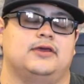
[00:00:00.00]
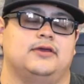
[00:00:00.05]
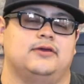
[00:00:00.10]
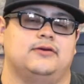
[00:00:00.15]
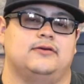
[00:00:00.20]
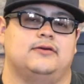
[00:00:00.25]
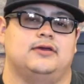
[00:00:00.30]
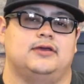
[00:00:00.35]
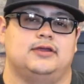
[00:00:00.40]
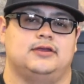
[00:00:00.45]
to
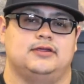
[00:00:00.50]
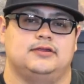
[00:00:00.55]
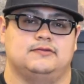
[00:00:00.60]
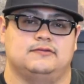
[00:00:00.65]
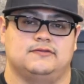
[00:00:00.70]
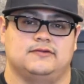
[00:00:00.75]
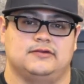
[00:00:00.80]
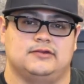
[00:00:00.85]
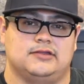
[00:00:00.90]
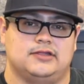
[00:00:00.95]
go on and
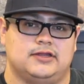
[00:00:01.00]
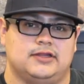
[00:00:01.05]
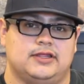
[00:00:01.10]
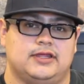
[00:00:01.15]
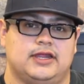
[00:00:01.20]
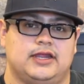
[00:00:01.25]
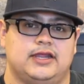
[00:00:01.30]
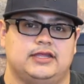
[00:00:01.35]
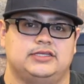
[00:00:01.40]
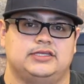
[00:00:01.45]
further
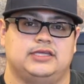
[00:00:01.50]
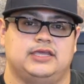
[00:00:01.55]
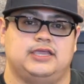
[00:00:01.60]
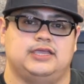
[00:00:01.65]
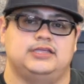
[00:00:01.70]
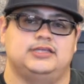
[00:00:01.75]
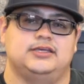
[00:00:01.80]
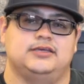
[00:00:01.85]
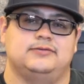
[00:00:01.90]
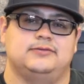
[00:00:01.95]
their
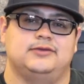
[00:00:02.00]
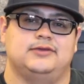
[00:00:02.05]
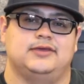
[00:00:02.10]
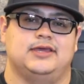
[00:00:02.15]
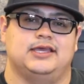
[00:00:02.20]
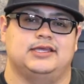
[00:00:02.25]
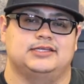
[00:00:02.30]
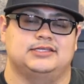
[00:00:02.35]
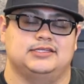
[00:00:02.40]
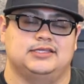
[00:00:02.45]
education. HEW
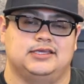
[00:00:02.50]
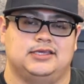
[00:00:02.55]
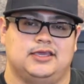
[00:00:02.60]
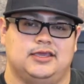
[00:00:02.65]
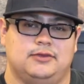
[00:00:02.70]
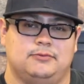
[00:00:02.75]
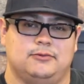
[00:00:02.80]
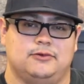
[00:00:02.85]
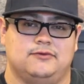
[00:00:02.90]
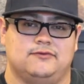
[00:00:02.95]
actually
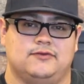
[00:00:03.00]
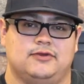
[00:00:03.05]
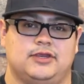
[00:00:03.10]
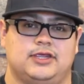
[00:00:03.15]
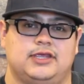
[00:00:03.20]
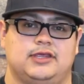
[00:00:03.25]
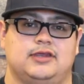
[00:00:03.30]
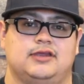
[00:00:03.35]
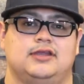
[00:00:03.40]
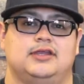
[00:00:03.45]
came over
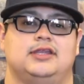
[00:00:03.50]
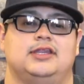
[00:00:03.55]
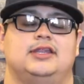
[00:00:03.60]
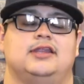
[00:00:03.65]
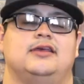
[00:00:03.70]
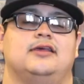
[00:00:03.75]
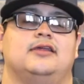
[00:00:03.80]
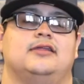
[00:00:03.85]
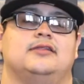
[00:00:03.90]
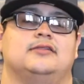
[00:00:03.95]
here and did
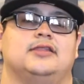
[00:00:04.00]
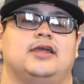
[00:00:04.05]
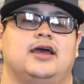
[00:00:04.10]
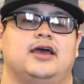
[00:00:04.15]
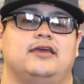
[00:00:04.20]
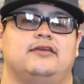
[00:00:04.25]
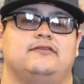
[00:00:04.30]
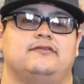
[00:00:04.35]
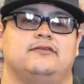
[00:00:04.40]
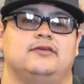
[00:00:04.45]
a
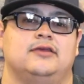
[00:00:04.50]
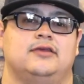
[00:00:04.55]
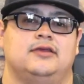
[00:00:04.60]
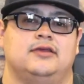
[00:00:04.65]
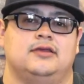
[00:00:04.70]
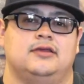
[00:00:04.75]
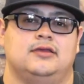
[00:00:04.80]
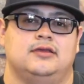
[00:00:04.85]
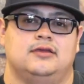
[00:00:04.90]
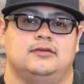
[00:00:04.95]
live
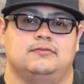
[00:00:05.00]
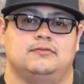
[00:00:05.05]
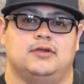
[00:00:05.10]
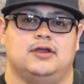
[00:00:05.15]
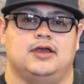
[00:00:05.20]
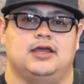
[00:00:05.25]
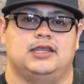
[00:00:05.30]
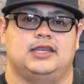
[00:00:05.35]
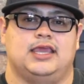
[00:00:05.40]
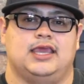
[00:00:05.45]

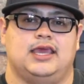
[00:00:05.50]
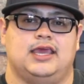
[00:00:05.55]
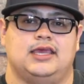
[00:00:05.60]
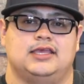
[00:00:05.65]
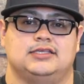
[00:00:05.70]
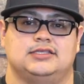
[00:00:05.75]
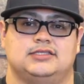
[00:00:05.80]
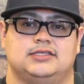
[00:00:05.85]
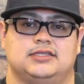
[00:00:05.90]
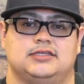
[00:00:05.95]

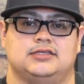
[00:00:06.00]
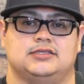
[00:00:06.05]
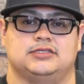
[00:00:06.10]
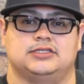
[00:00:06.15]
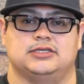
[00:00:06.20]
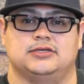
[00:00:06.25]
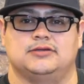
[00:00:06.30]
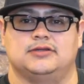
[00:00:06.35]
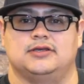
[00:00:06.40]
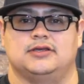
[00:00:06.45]
broadcast and
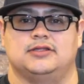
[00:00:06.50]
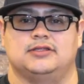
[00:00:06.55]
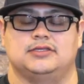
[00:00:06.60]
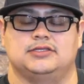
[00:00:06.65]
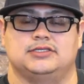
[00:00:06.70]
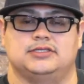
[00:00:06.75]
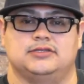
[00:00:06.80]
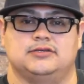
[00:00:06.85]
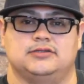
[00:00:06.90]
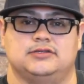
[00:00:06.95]
showed all the
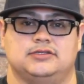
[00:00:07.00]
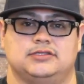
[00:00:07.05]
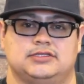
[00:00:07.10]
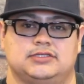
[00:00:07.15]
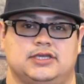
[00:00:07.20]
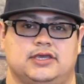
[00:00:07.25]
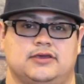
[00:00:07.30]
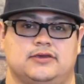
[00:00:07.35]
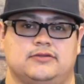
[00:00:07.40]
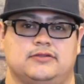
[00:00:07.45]

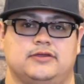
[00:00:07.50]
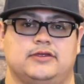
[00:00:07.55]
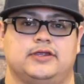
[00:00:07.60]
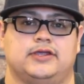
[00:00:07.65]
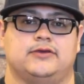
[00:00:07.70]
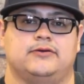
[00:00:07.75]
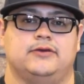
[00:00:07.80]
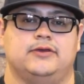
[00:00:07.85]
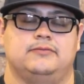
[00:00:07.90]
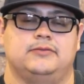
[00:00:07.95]
students how their
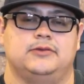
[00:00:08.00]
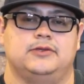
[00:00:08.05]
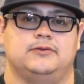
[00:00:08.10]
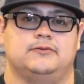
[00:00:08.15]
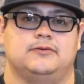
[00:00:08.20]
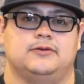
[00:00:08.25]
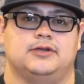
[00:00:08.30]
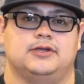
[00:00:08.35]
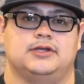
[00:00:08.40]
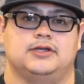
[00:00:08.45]
equipment
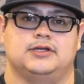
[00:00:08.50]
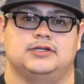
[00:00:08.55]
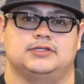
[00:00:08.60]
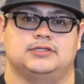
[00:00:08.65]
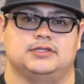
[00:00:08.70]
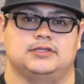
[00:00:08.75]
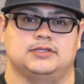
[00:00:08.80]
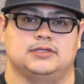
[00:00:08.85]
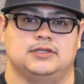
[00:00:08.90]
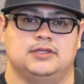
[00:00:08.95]

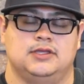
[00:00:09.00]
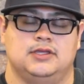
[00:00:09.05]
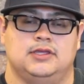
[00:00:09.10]
works and